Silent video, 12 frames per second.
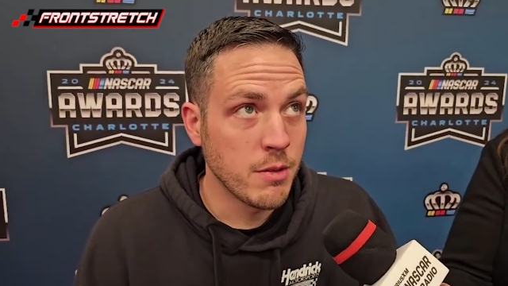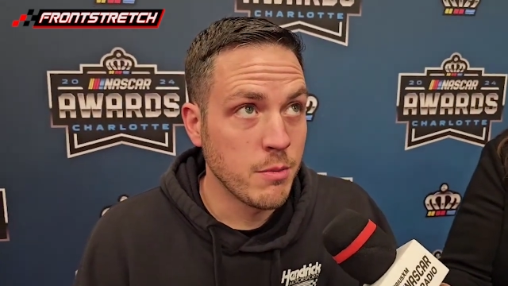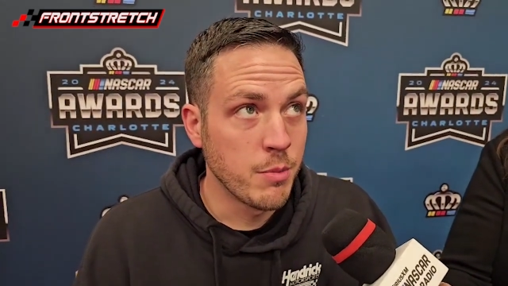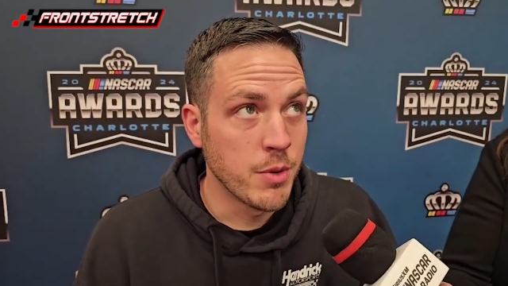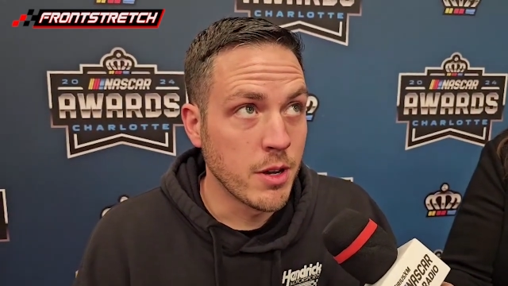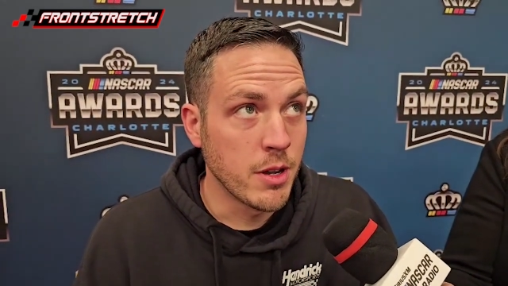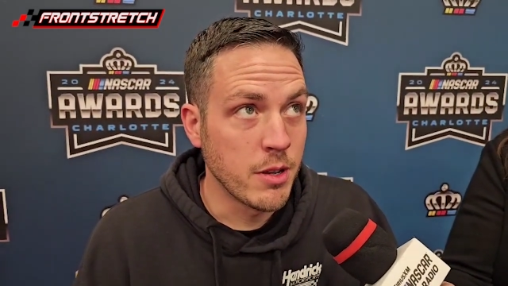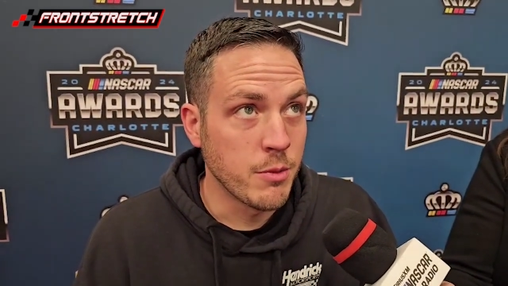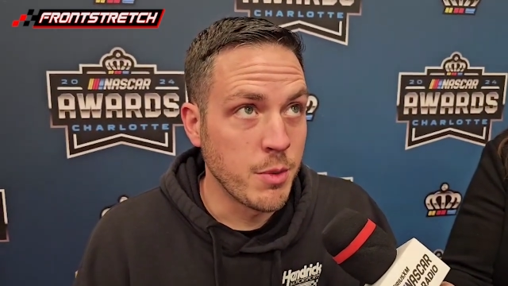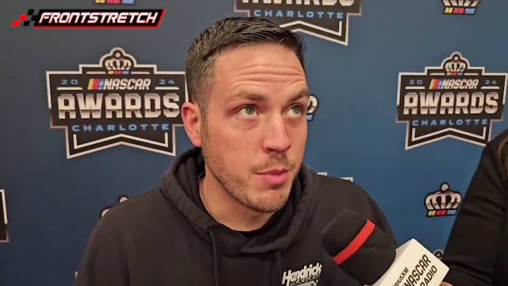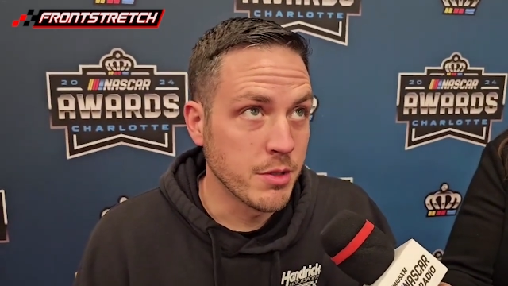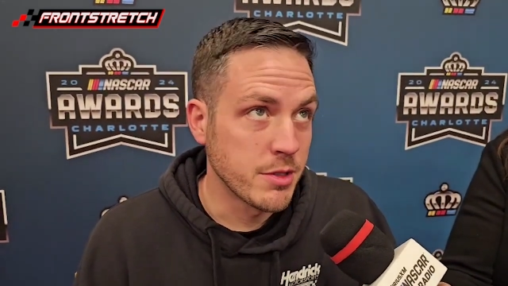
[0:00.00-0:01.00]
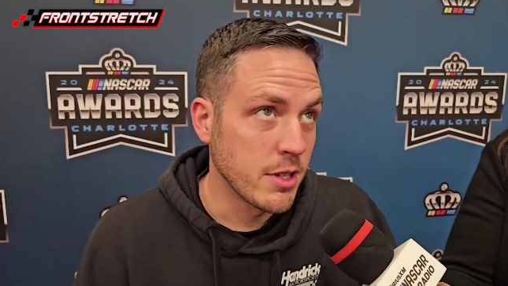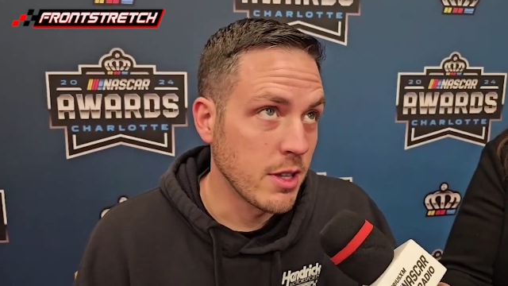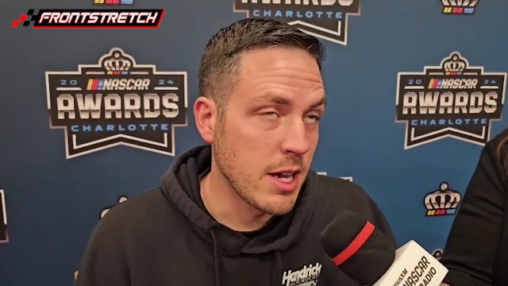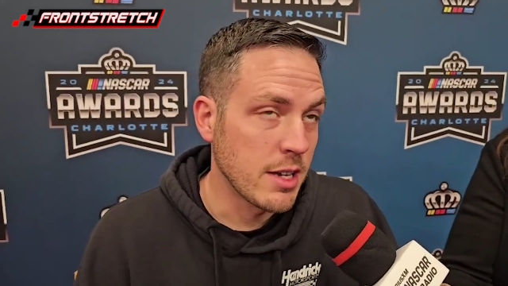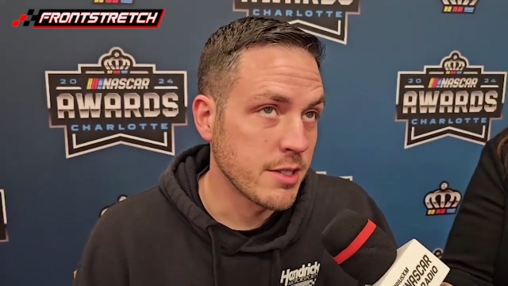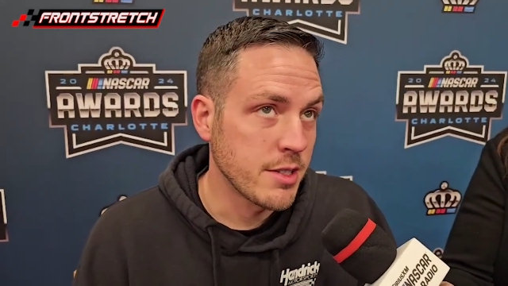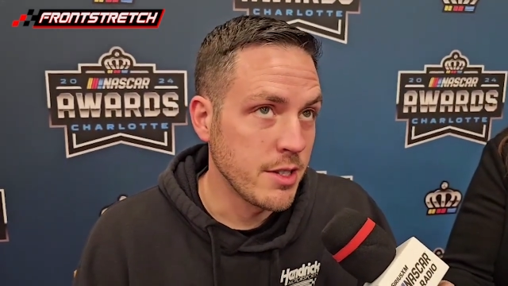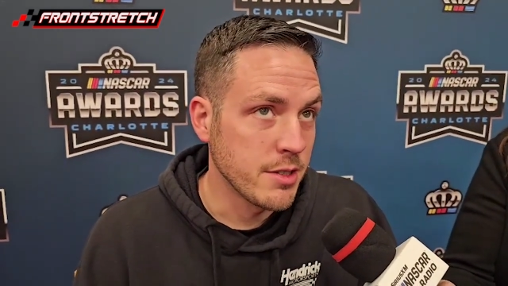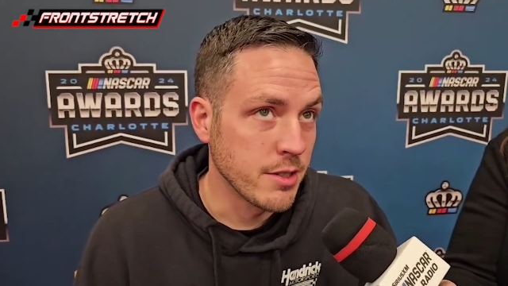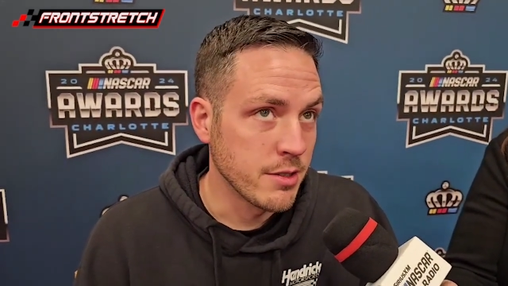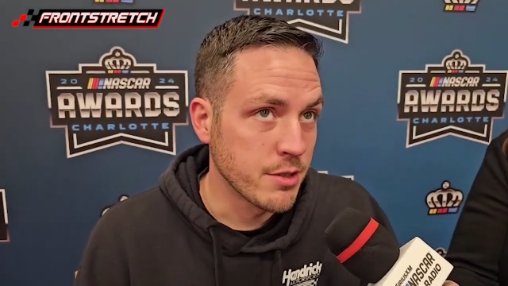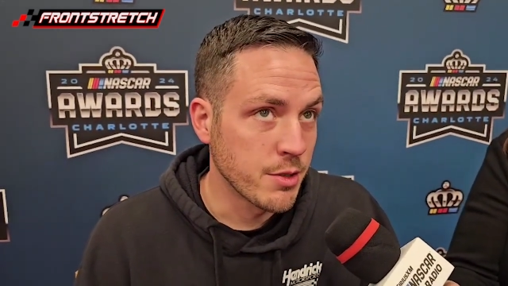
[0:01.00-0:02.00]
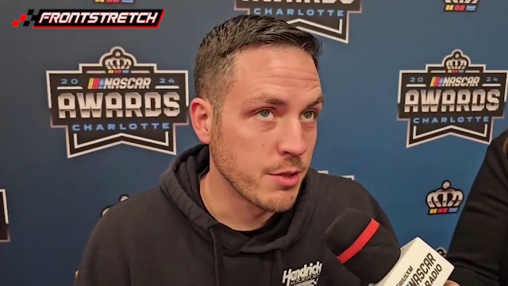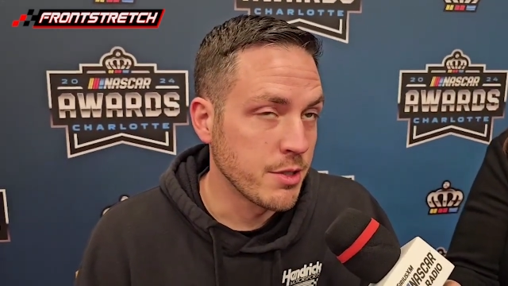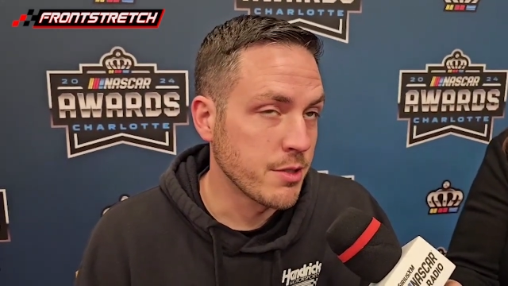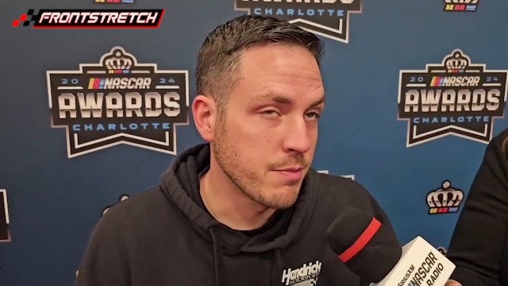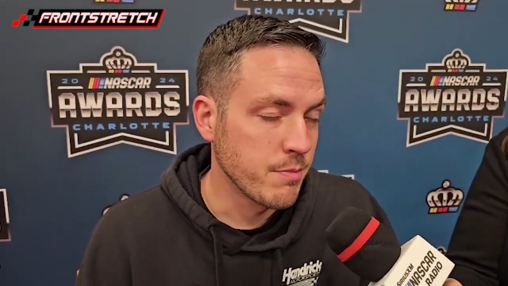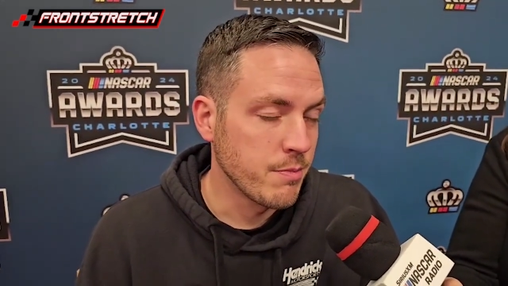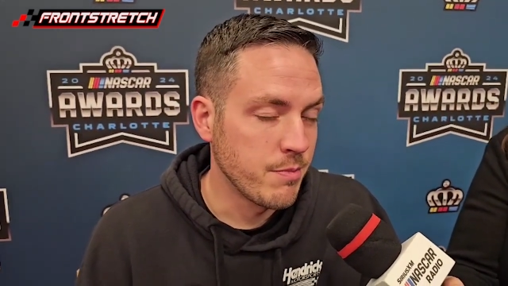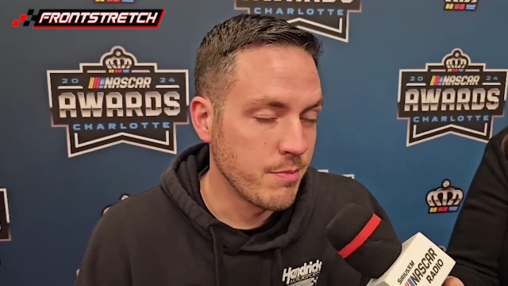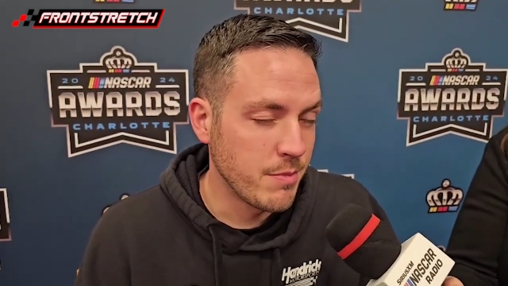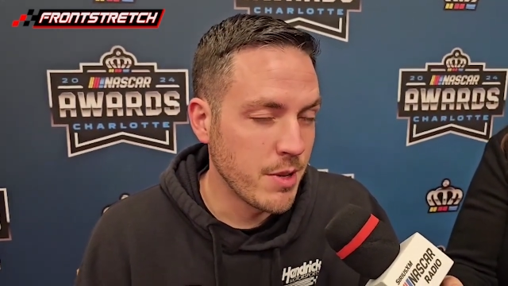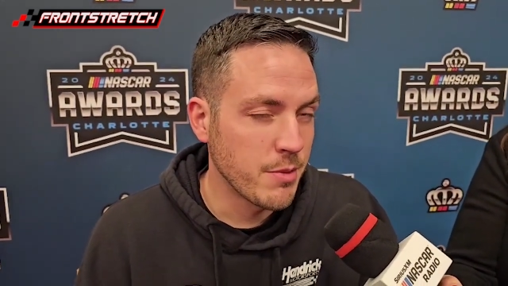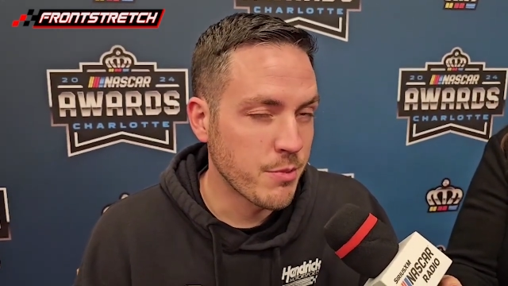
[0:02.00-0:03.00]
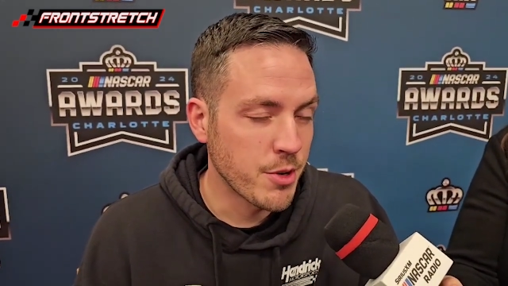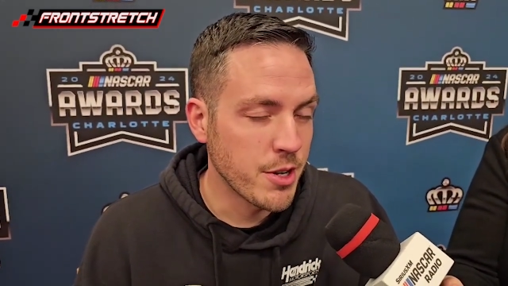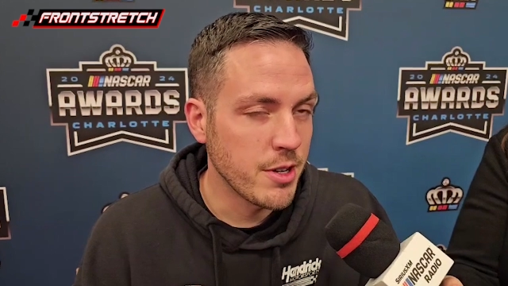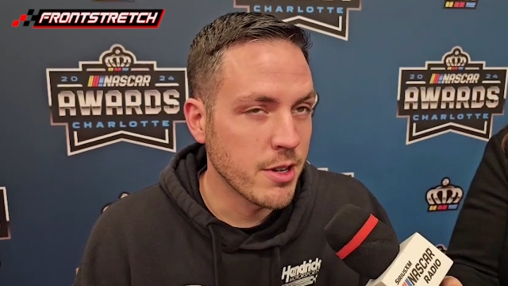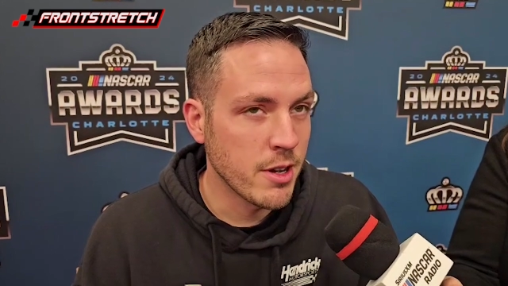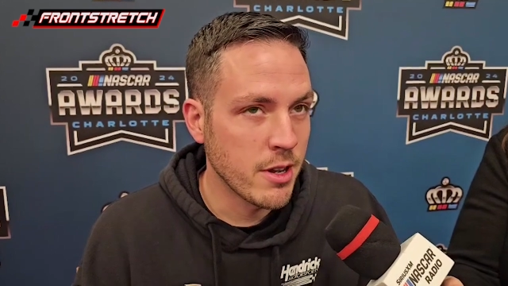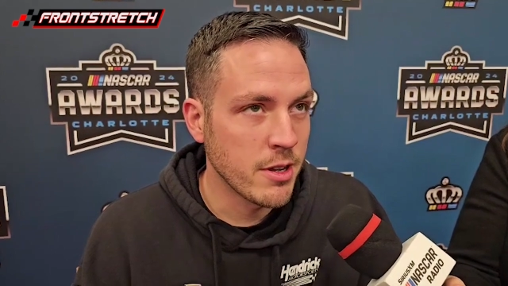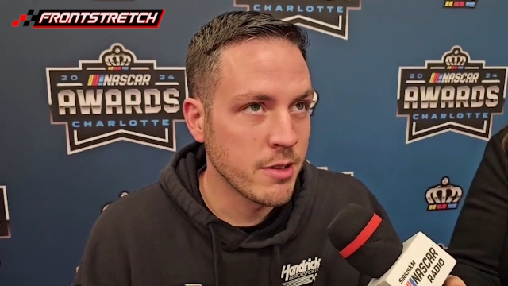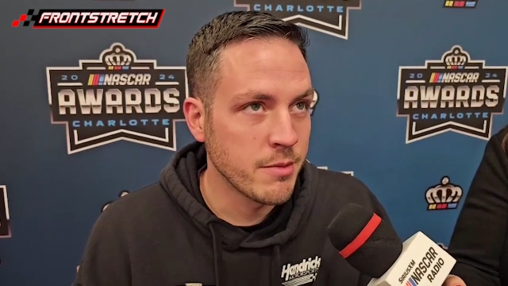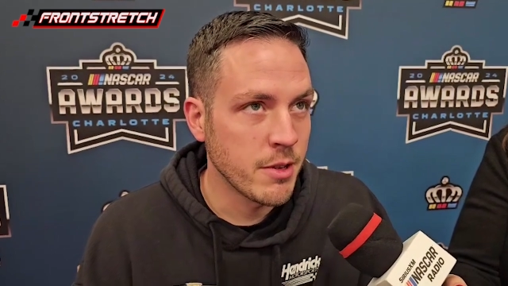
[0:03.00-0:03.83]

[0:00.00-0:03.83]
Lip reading: but we built it last season, so it's been pretty done.